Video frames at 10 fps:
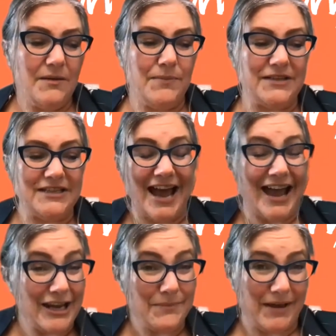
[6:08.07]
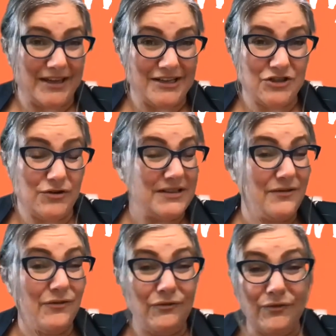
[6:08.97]
But targeting by industry is a
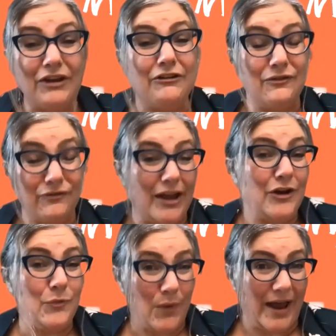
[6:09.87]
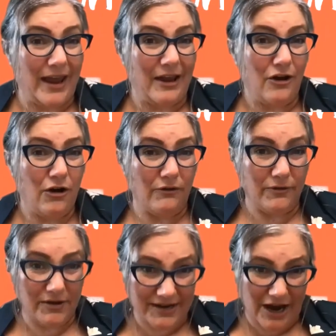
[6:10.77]
very valid way of
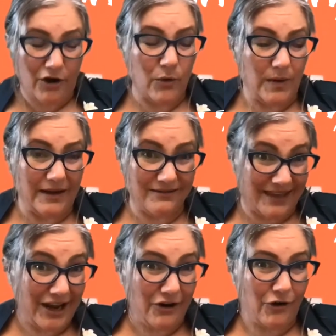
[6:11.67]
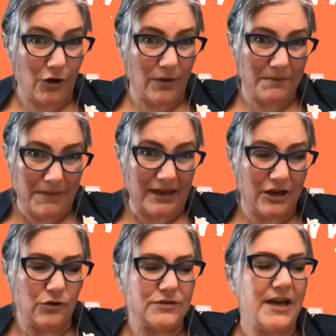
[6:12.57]
narrowing that arrow and
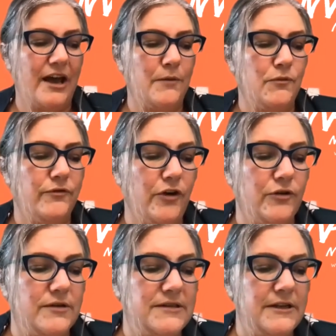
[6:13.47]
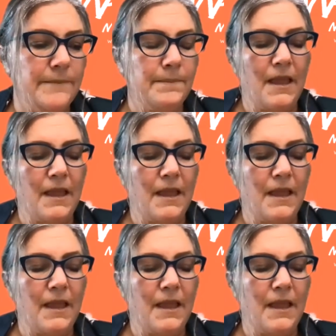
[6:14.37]
making your target more focused.